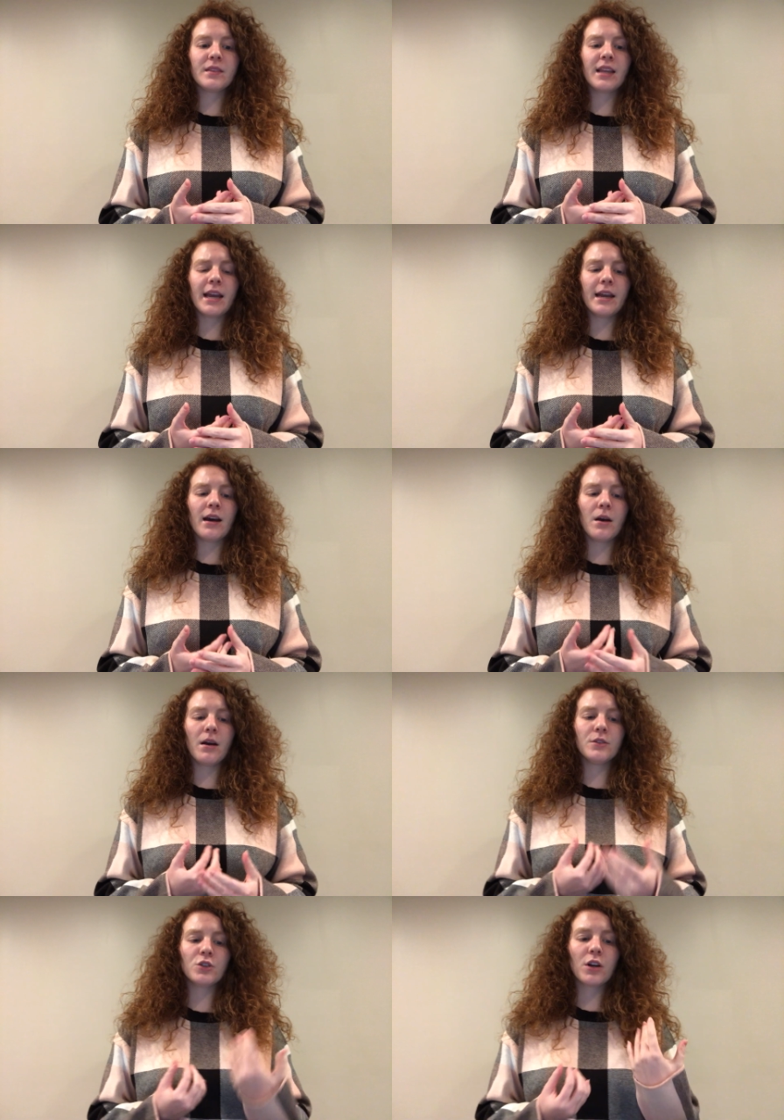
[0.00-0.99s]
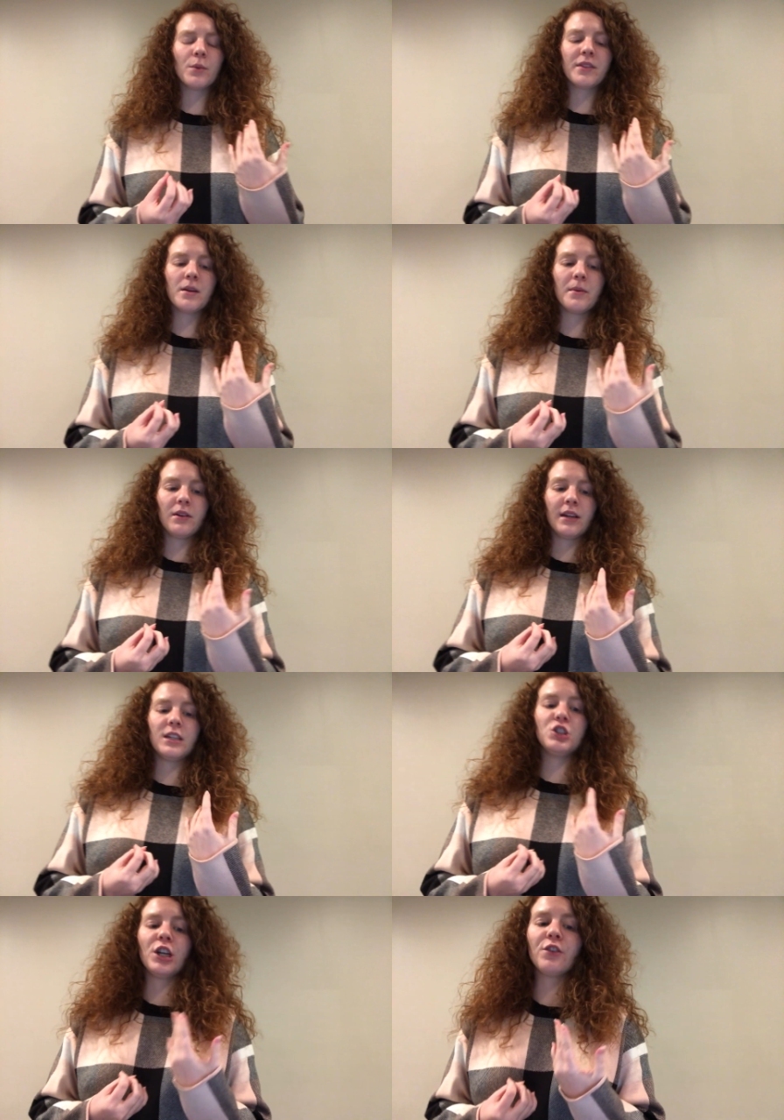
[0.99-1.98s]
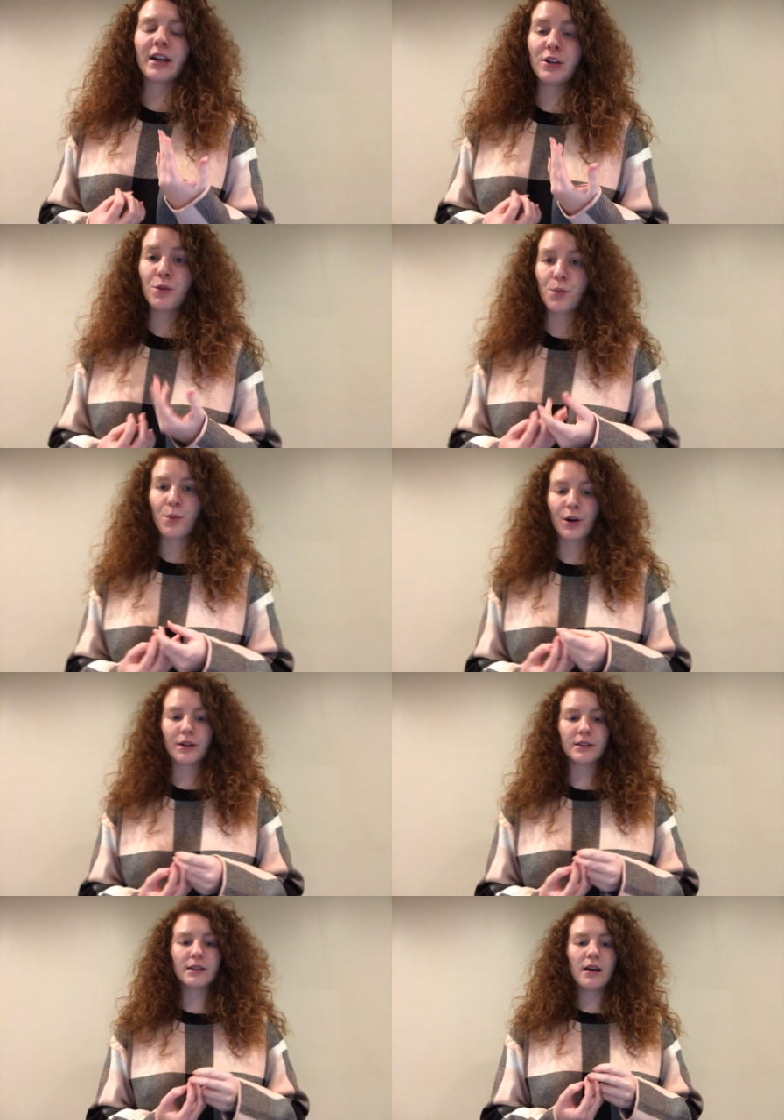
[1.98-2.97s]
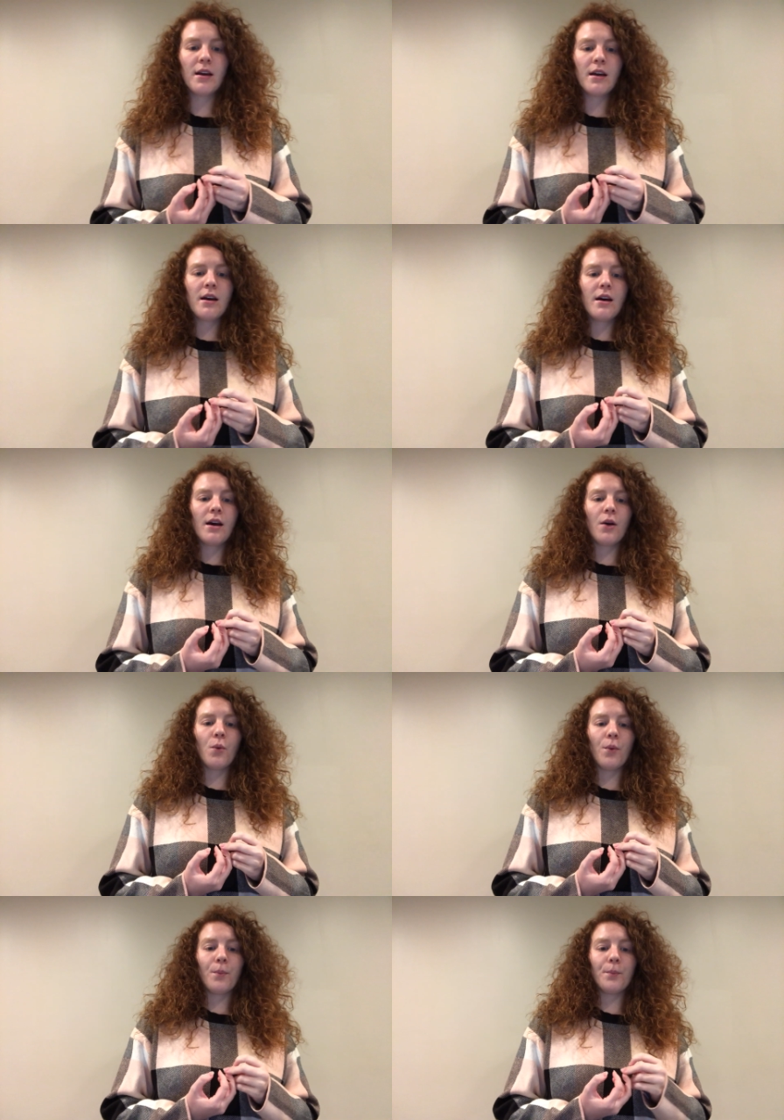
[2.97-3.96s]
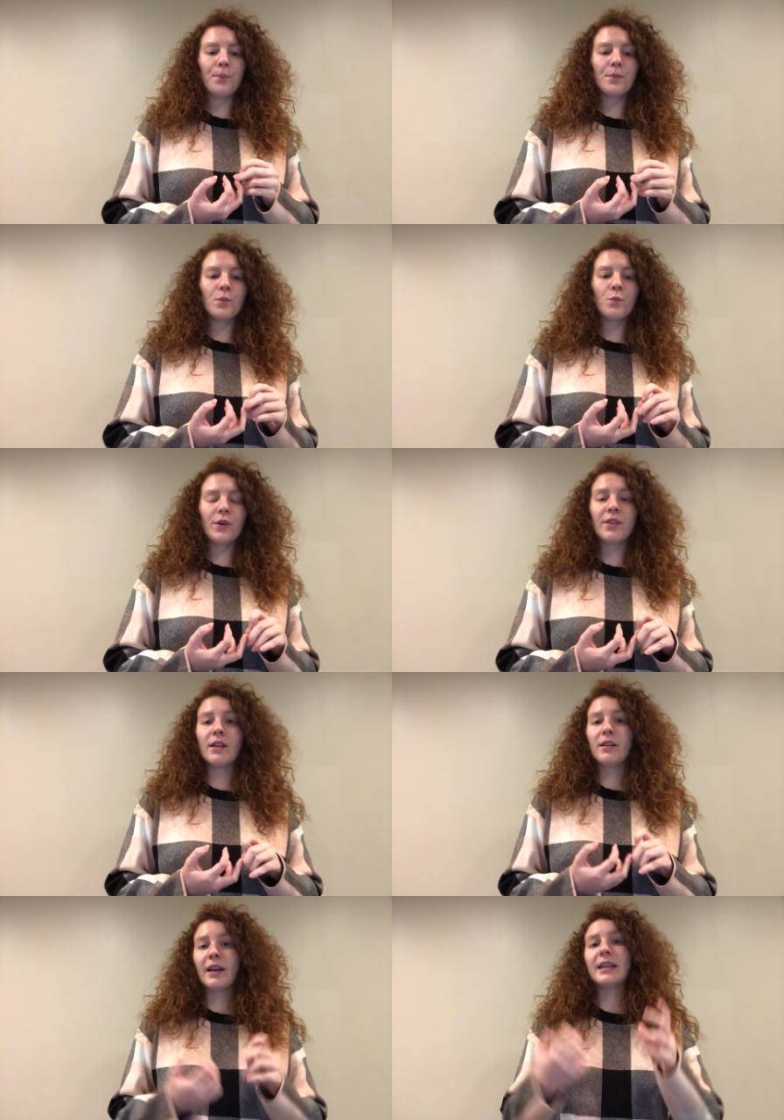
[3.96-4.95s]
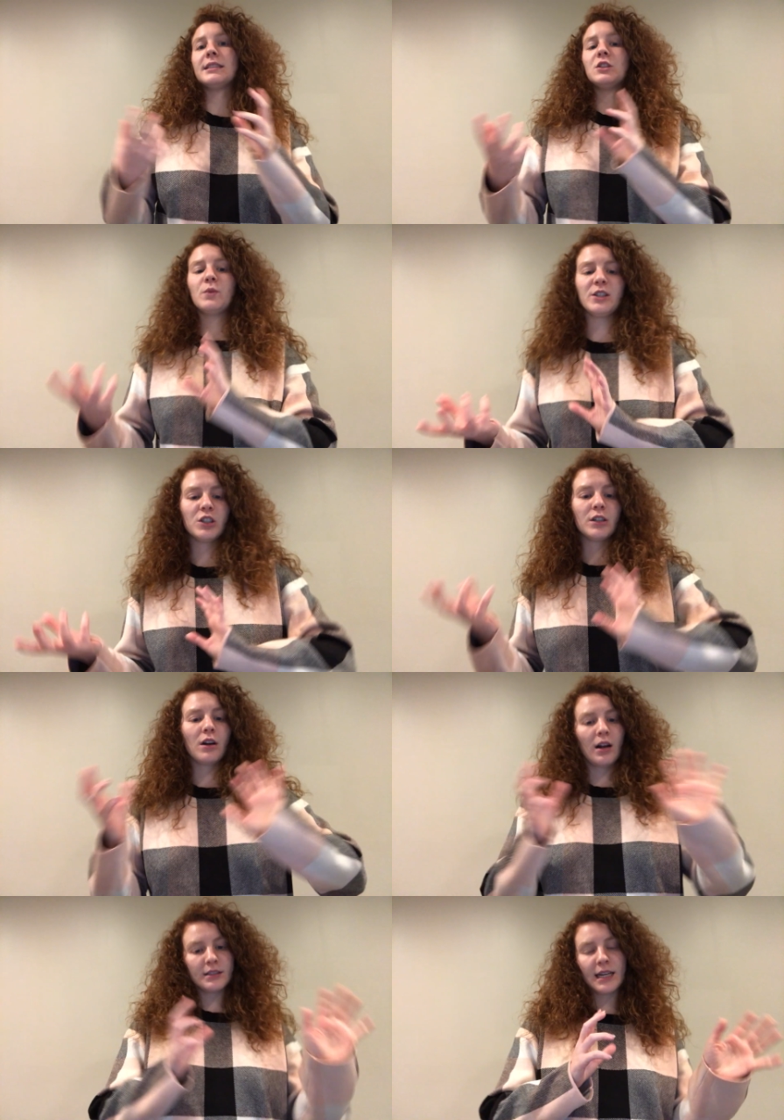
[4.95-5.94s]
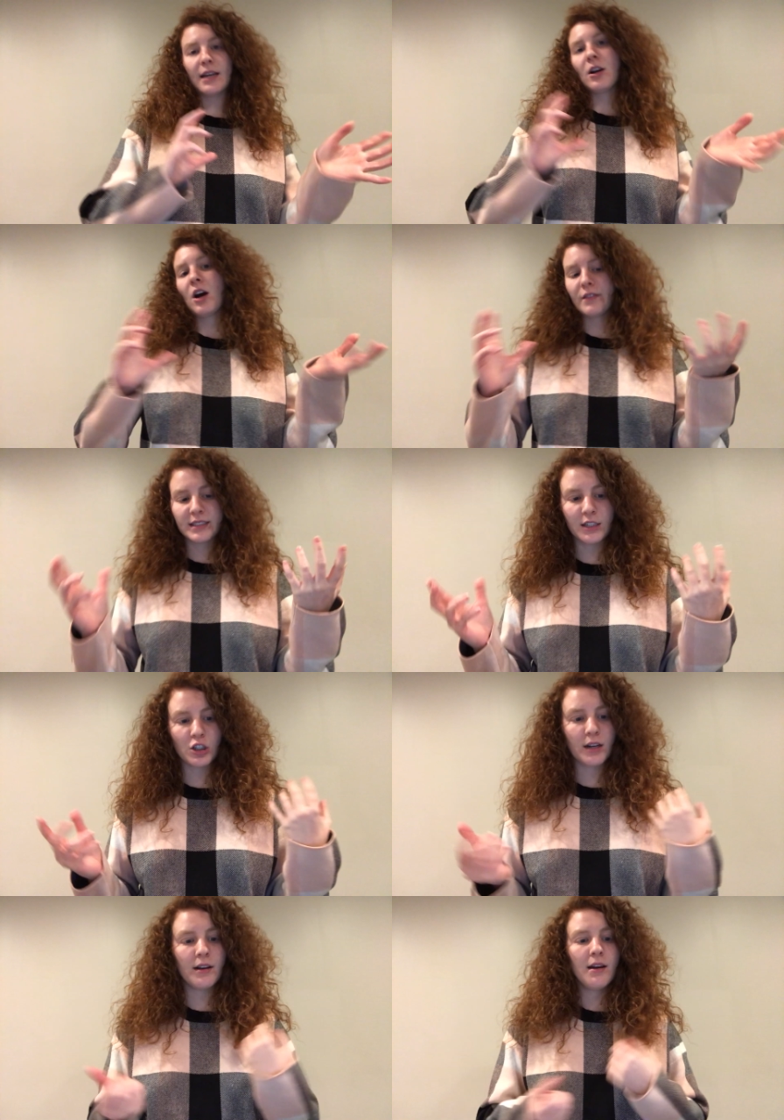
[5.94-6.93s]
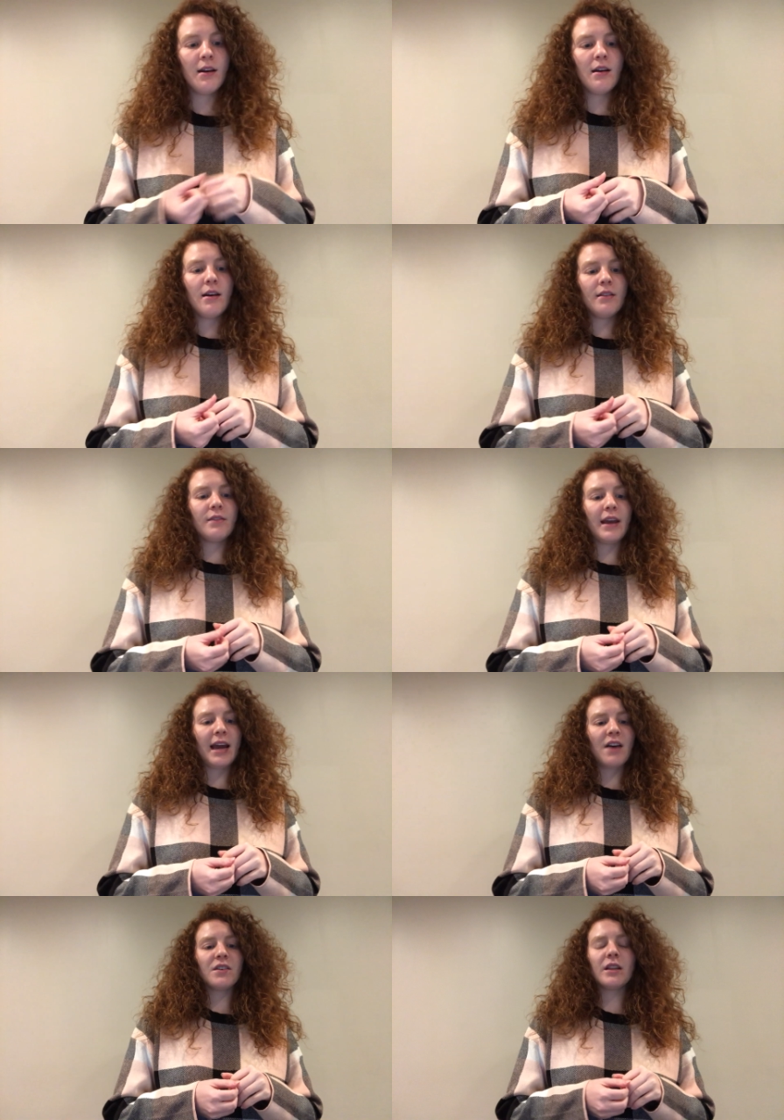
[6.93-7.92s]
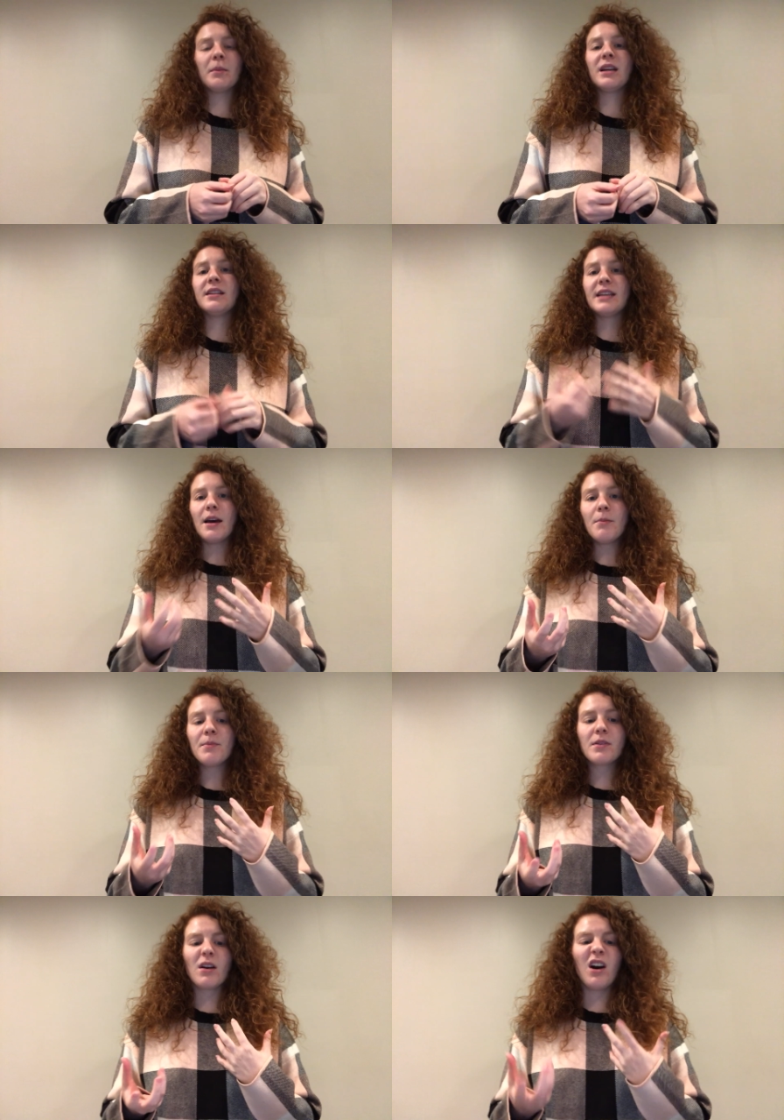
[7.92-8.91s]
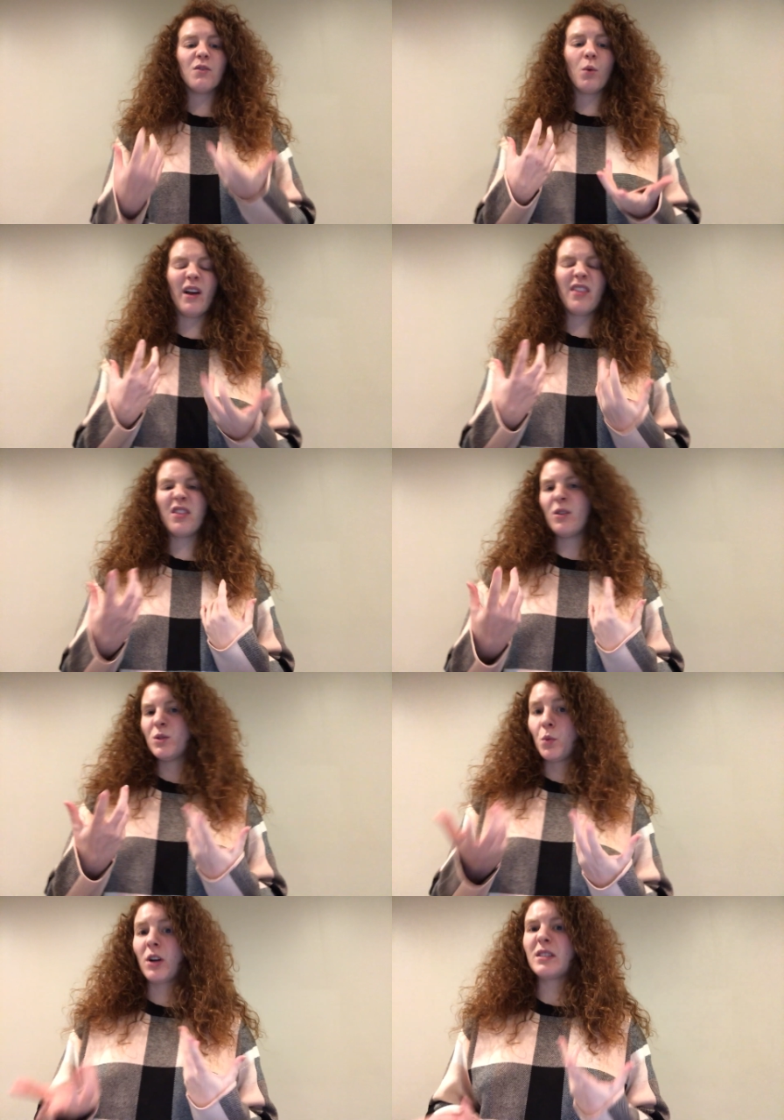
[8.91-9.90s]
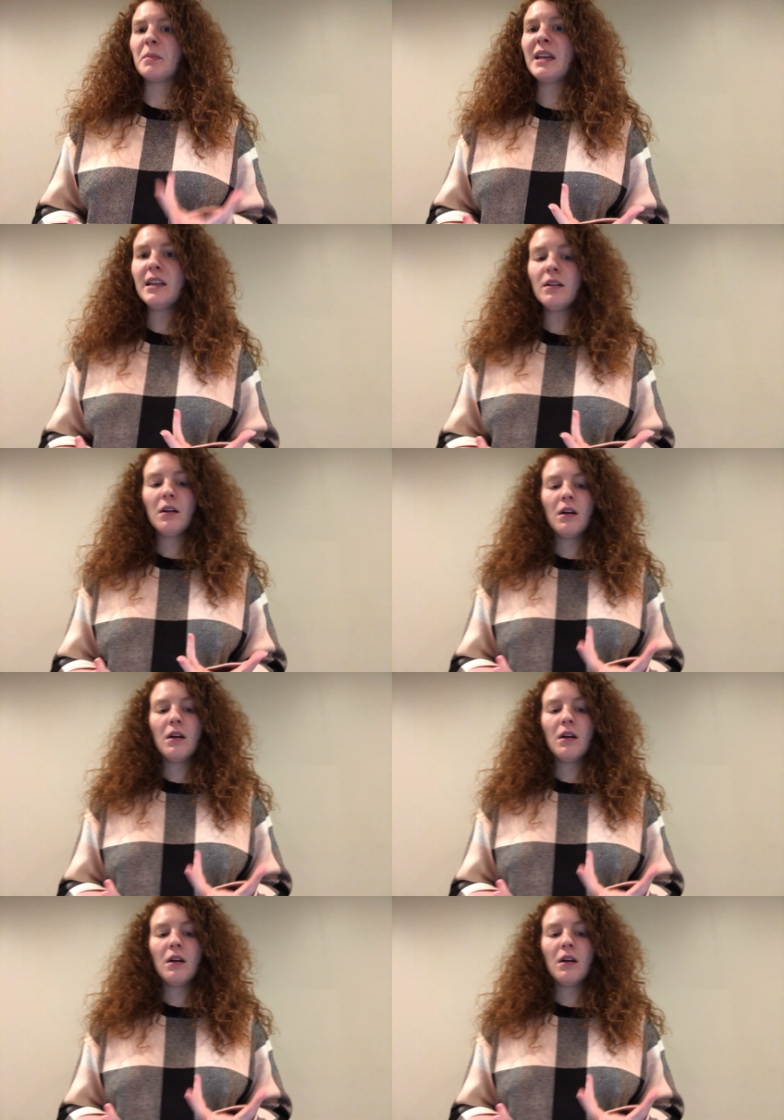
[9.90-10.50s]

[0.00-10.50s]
They struggle with the ability to generate new words within like a situation, content, conversation. They have a limited depth of what those words mean,